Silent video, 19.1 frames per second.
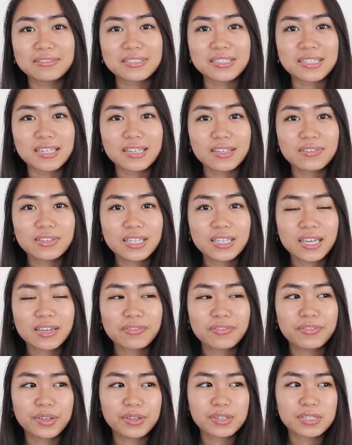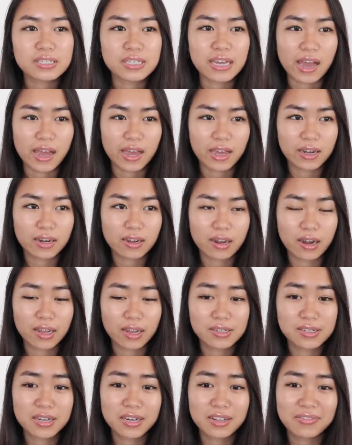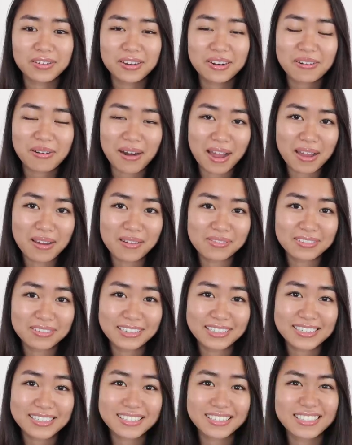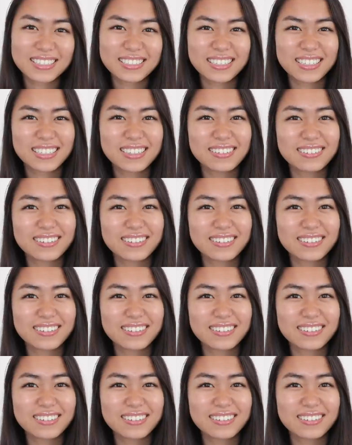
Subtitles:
didn't even like feel sad and I didn't even cry over it, so I was like,